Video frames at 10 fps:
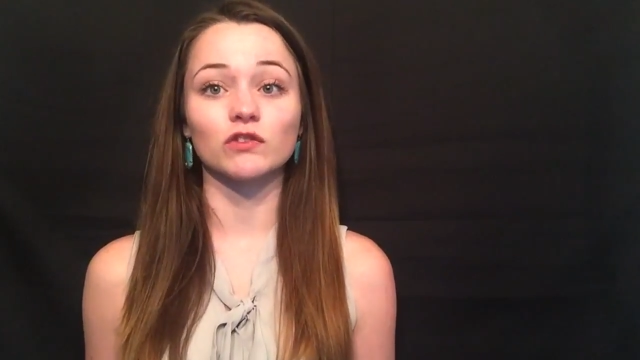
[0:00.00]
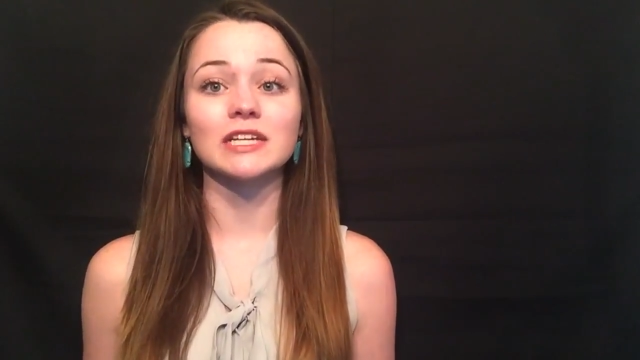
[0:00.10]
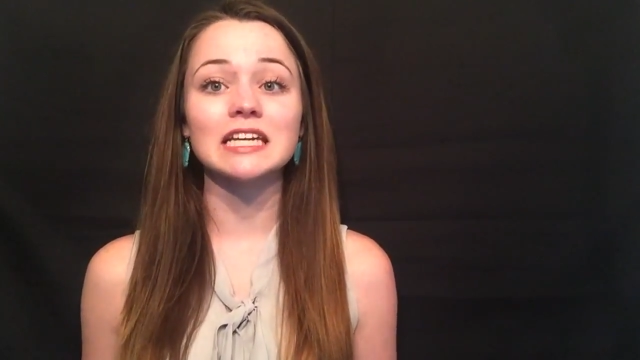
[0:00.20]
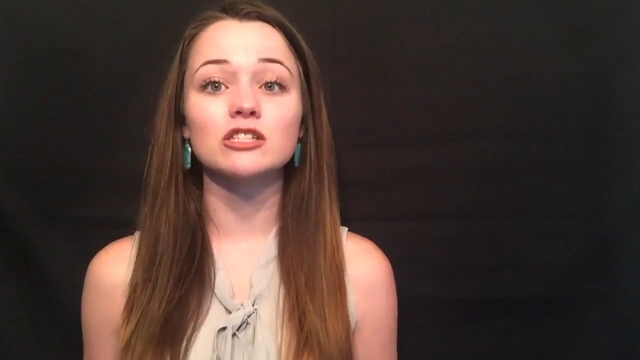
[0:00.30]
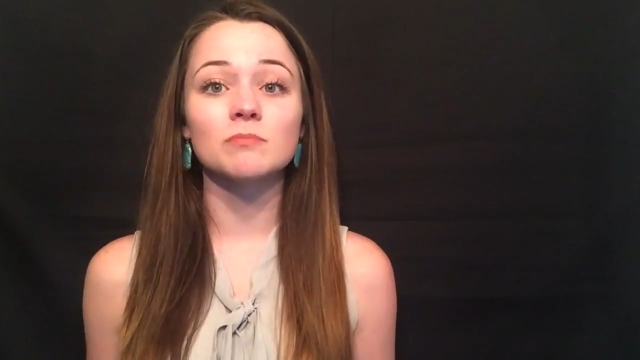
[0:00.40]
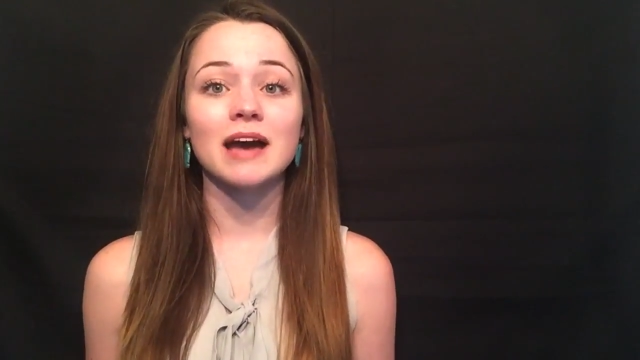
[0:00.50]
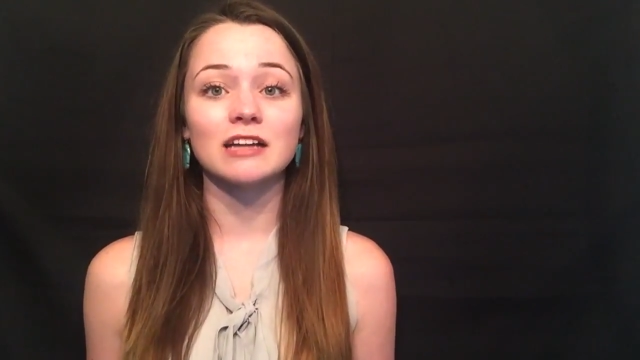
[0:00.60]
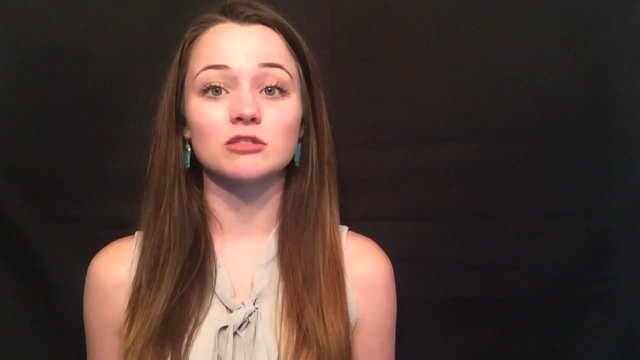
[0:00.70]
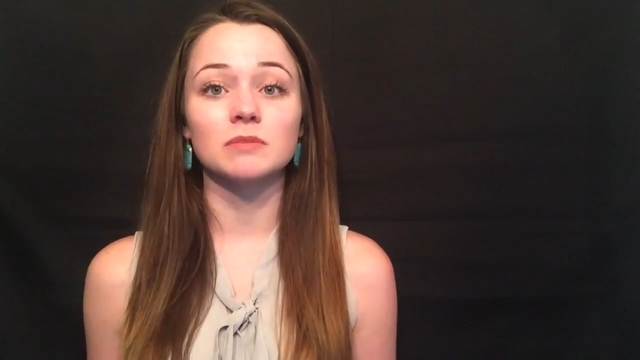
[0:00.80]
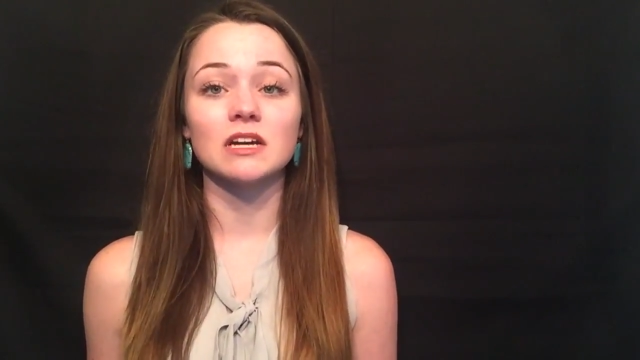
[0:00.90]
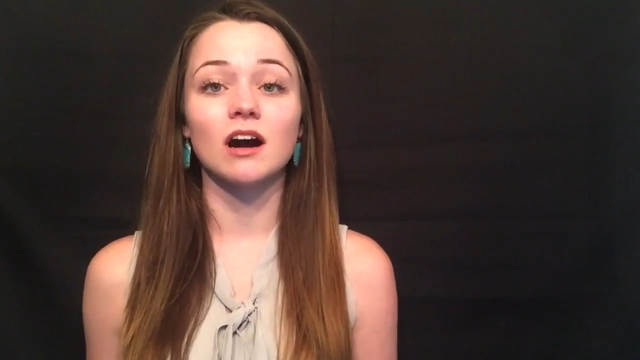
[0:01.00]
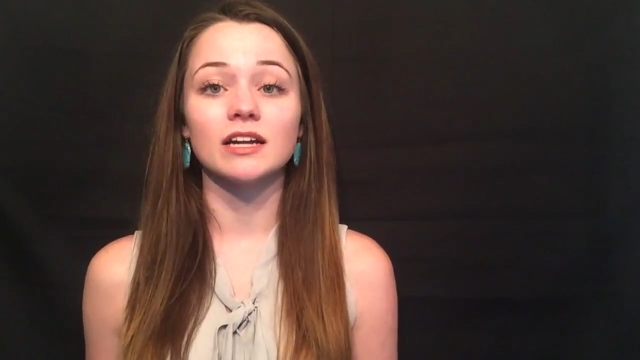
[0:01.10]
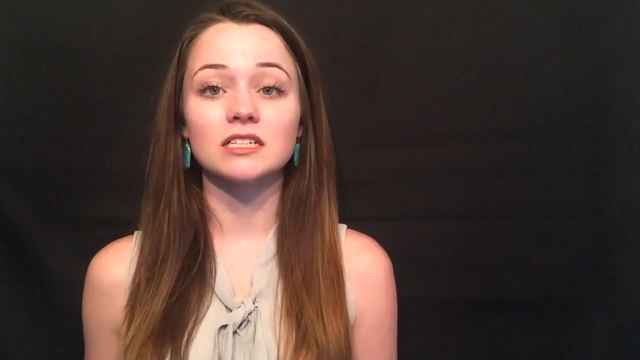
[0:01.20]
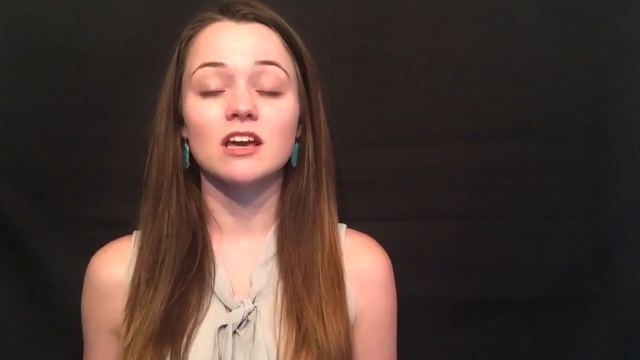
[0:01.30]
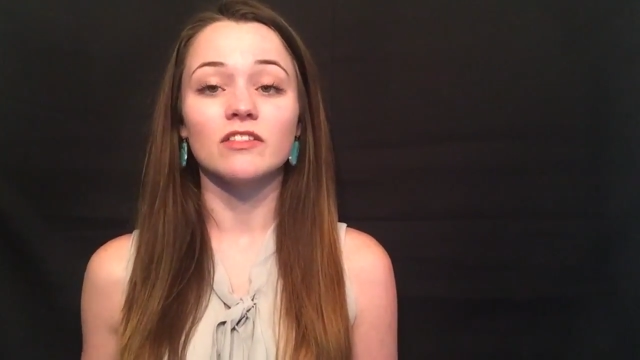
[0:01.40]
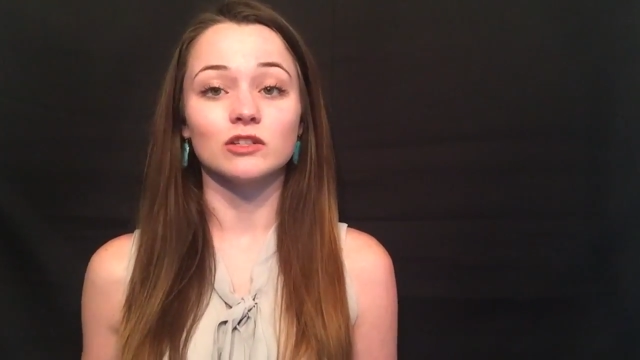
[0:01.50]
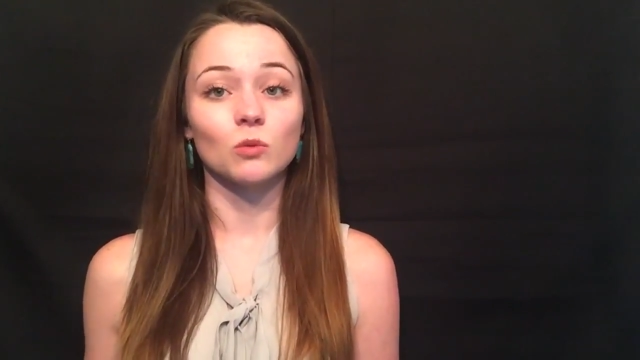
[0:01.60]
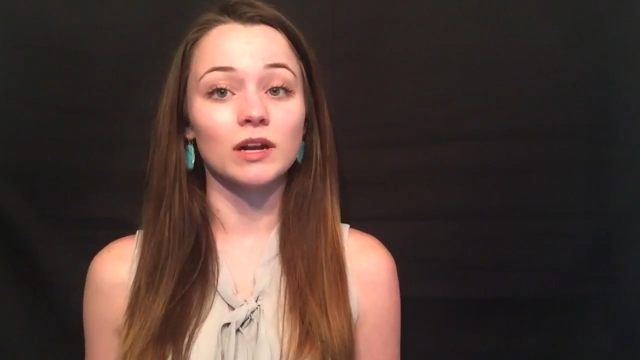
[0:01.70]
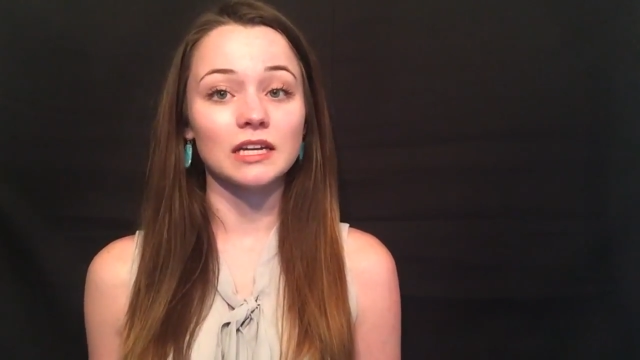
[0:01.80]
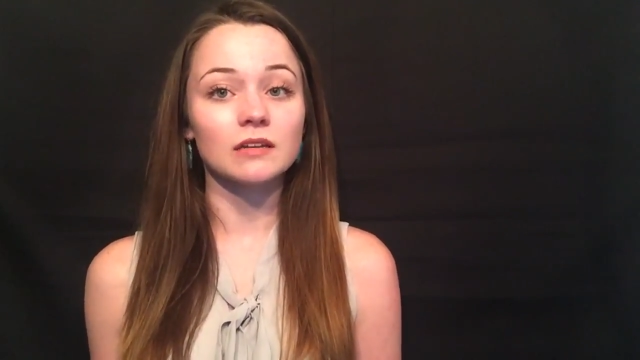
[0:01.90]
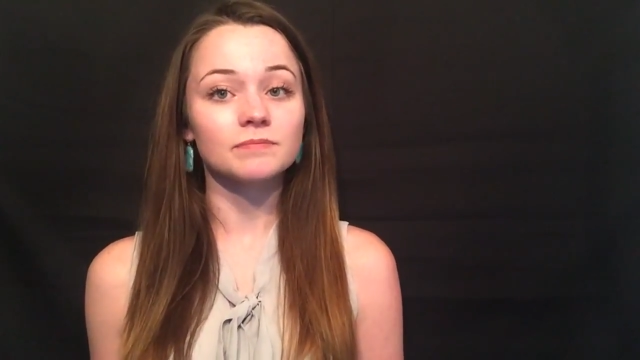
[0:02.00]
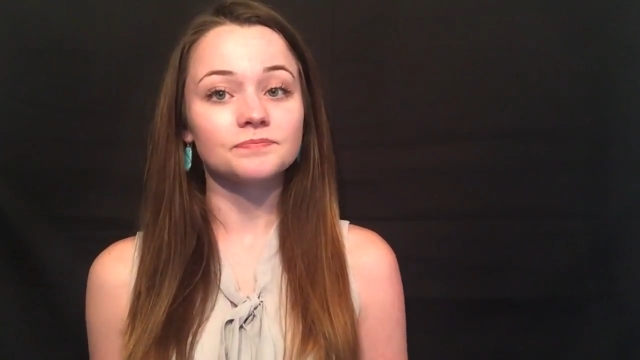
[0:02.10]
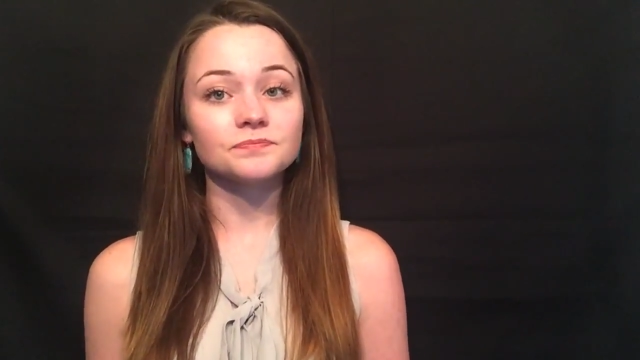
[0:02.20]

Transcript: for each match beyond the 20.